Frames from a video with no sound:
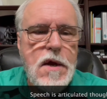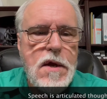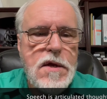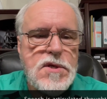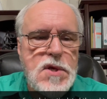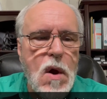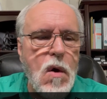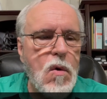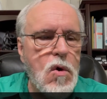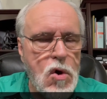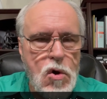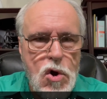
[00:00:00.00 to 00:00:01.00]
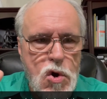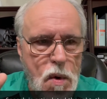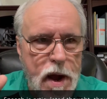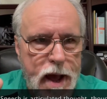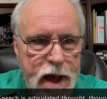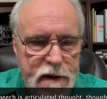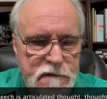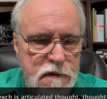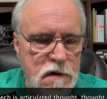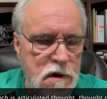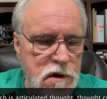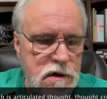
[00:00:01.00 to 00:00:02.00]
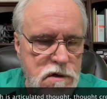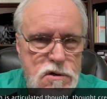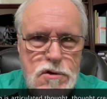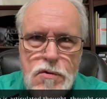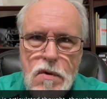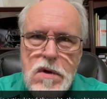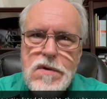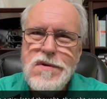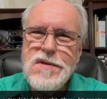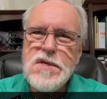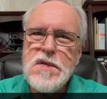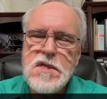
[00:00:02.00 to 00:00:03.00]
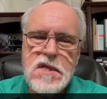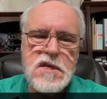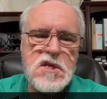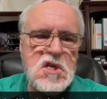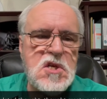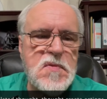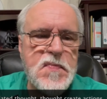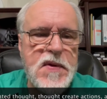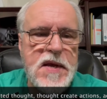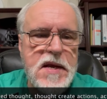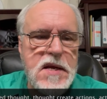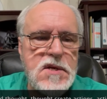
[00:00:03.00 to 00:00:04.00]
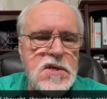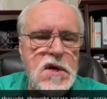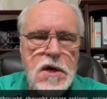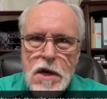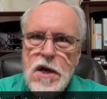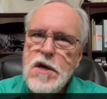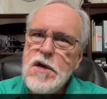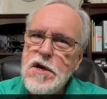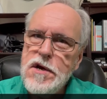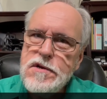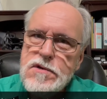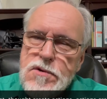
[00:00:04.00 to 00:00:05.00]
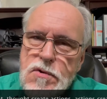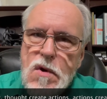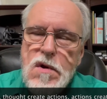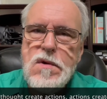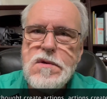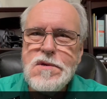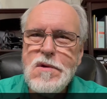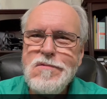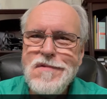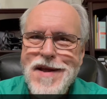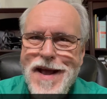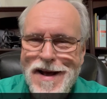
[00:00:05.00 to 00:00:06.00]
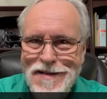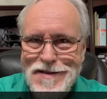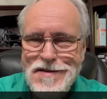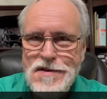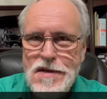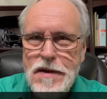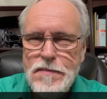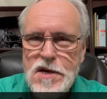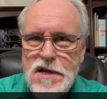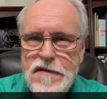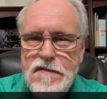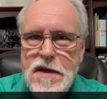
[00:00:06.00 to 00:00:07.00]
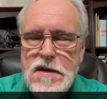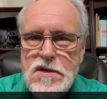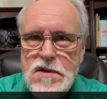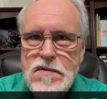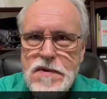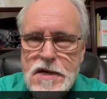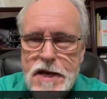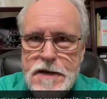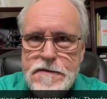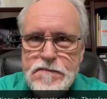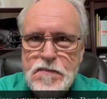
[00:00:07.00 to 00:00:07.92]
So whoever controls the speech controls reality. I'm going to give that to you again.